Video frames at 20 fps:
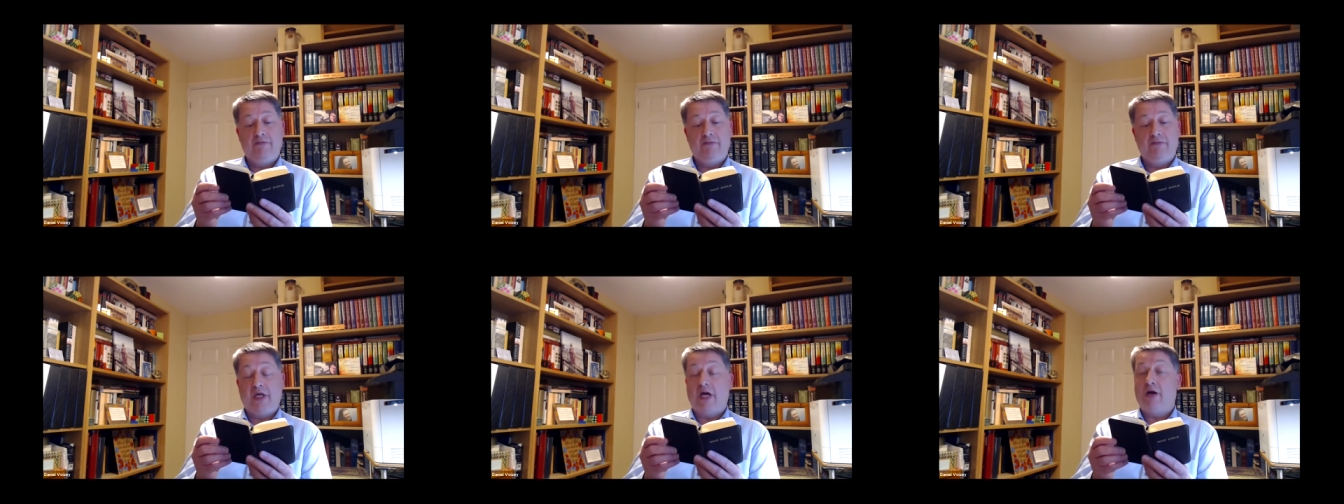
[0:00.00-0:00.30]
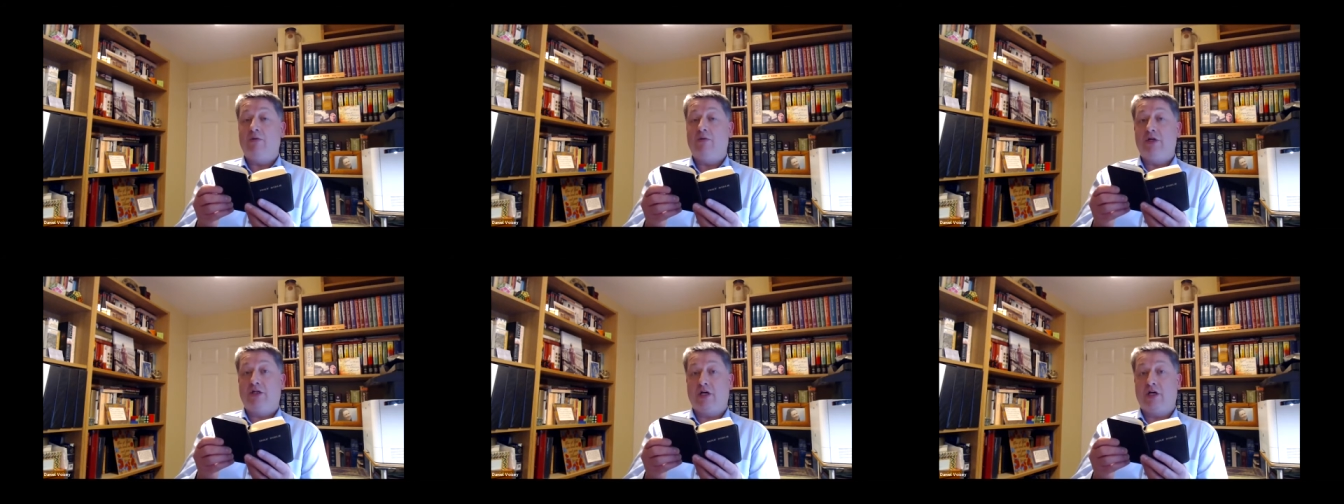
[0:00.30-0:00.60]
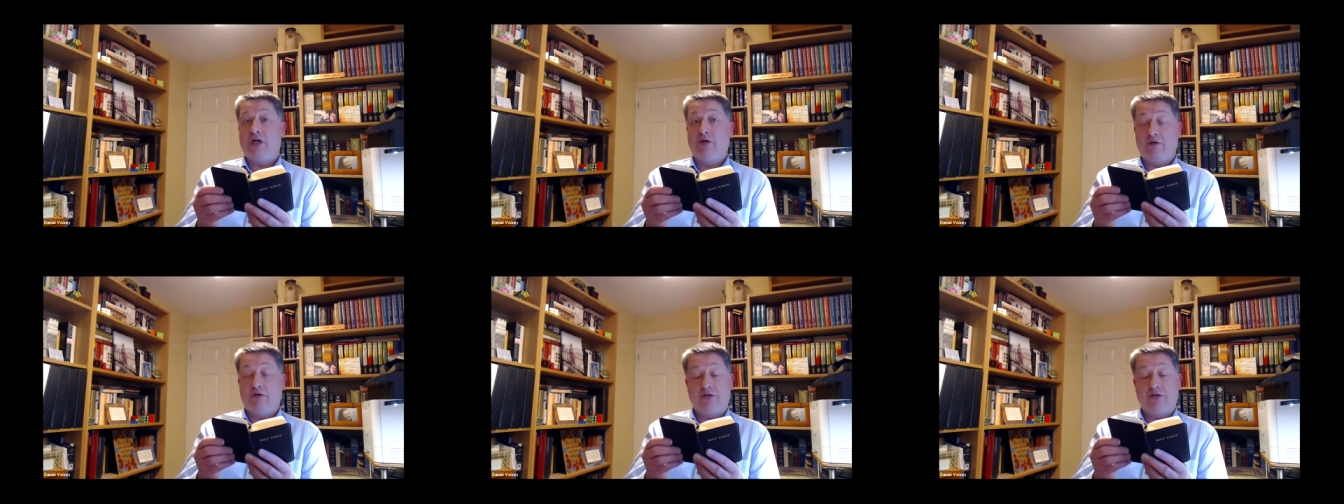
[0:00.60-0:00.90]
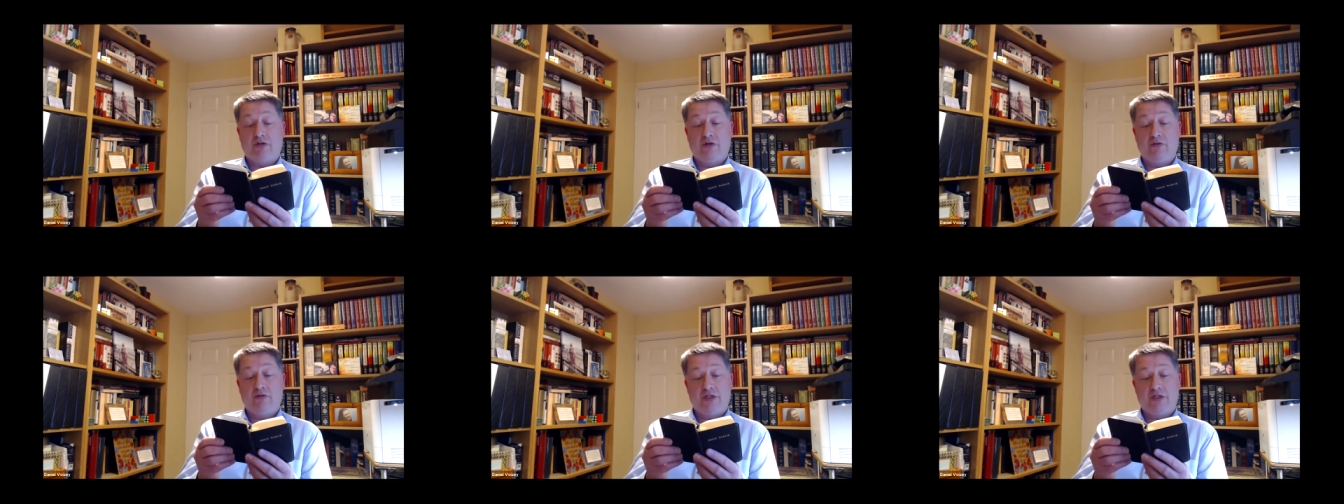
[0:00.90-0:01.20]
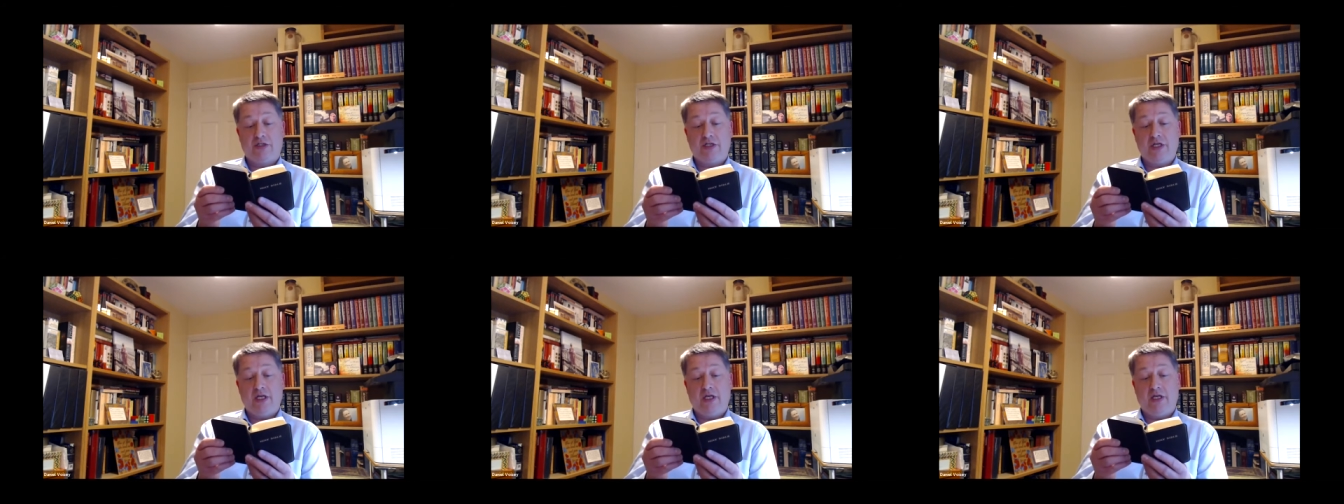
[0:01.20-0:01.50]
that which I also
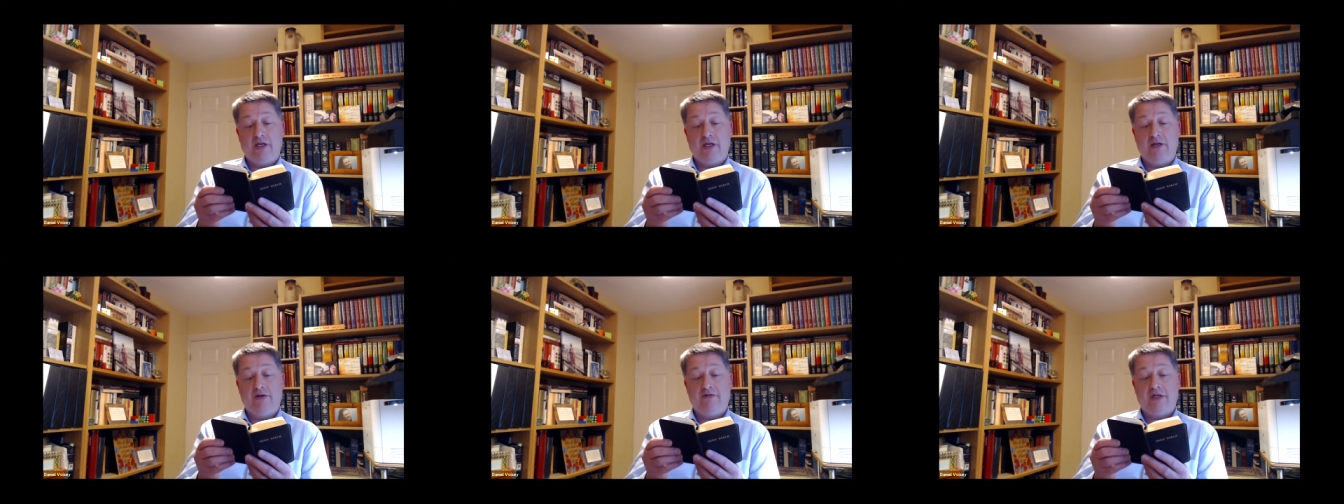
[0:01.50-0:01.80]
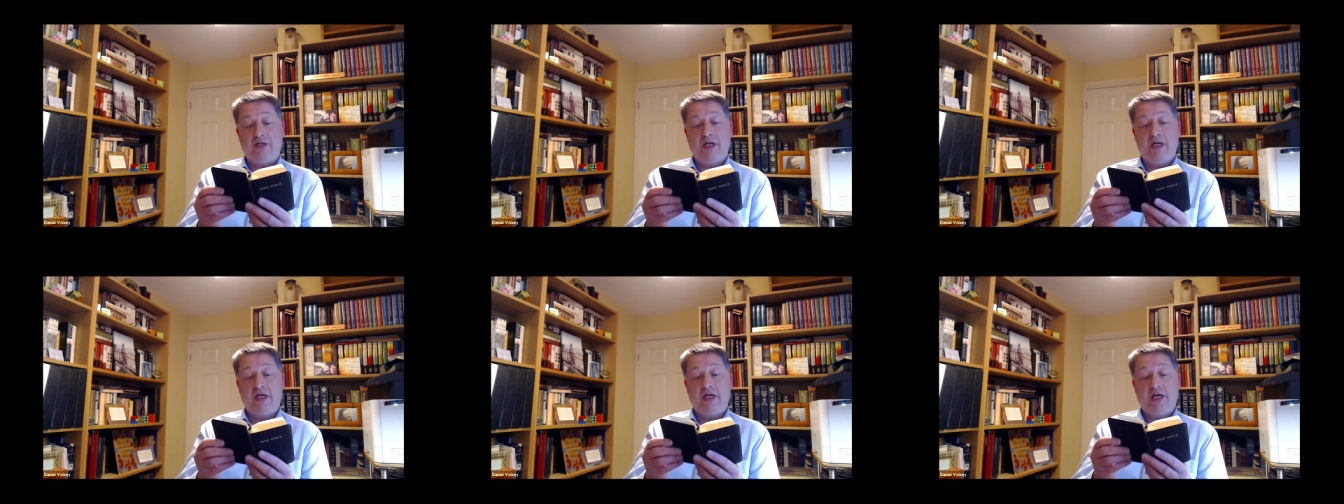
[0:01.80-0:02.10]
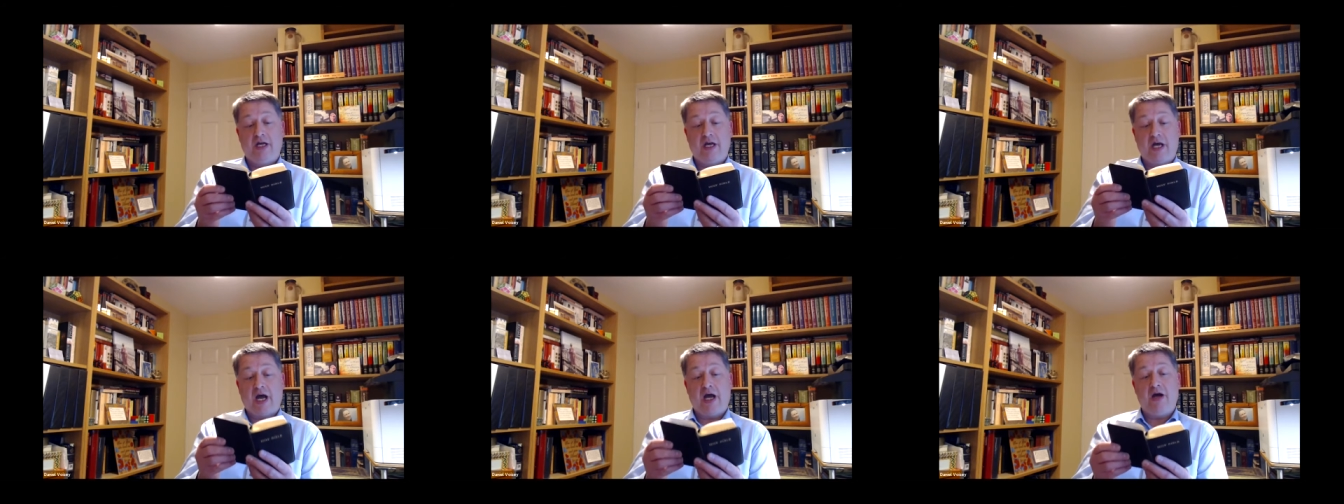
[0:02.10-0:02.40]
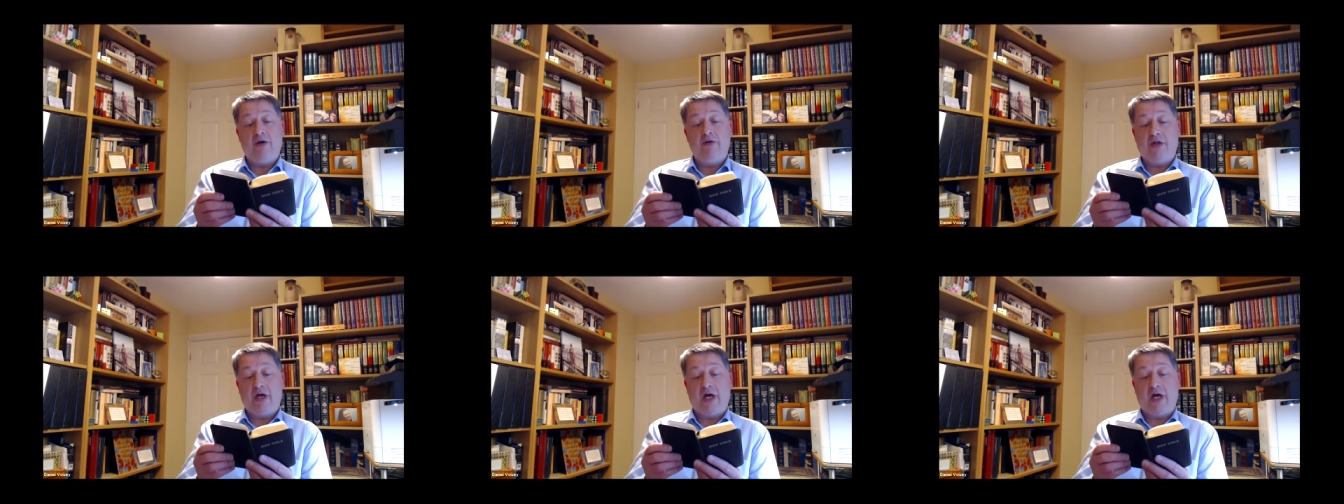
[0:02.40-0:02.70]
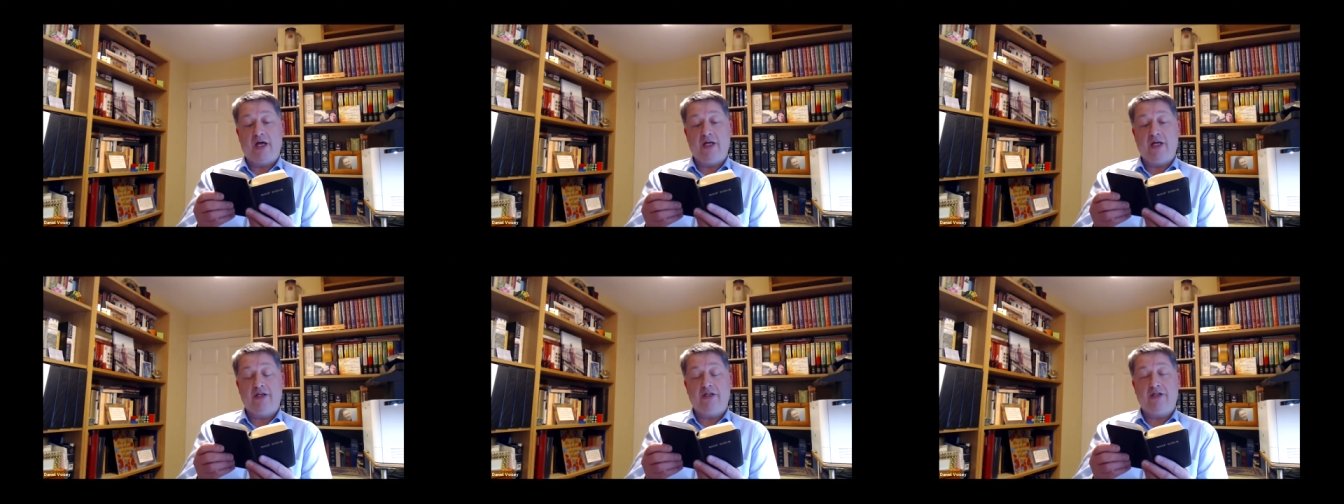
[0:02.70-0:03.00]
received, how
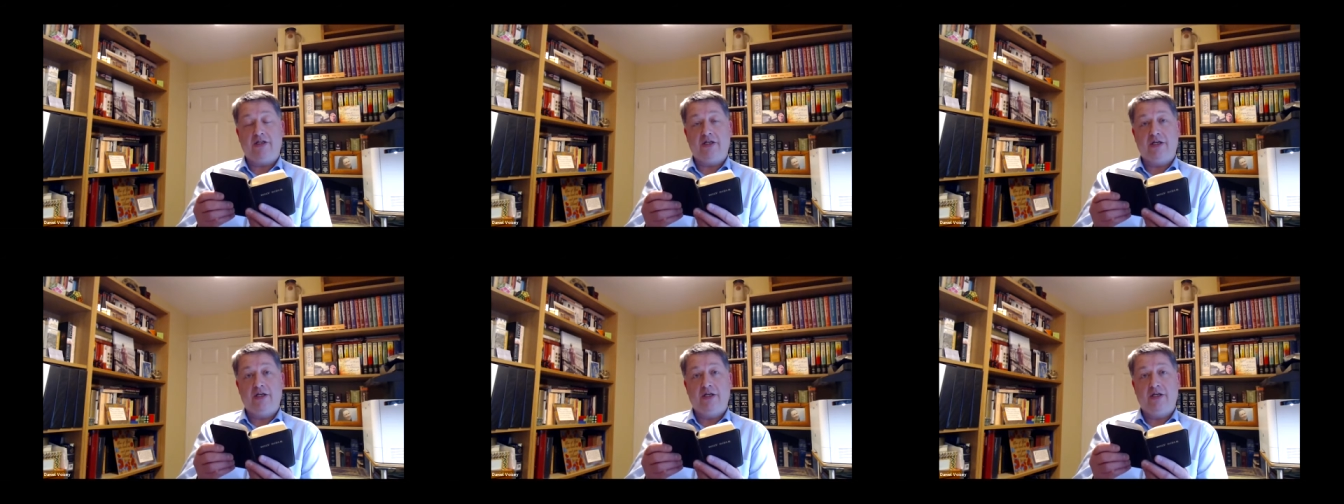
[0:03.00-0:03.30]
that